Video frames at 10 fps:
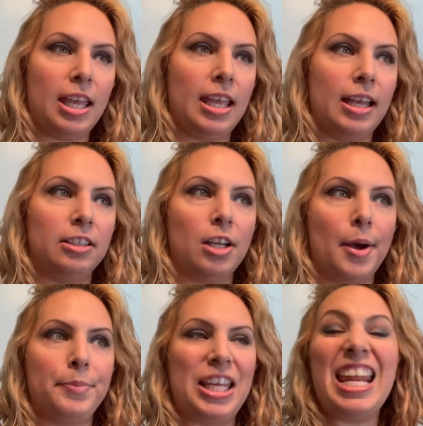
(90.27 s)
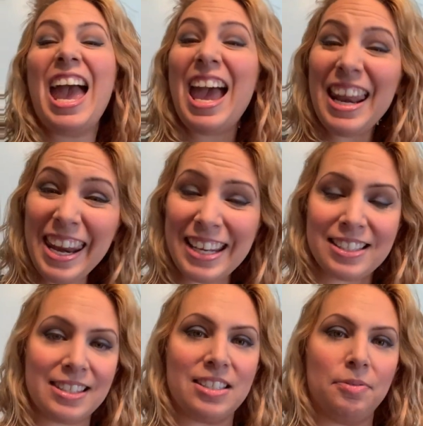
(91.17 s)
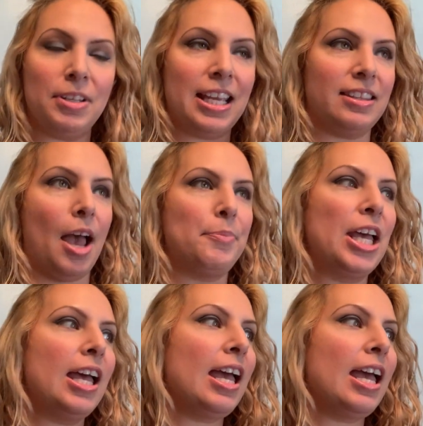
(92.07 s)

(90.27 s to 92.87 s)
and headaches and stuff like that.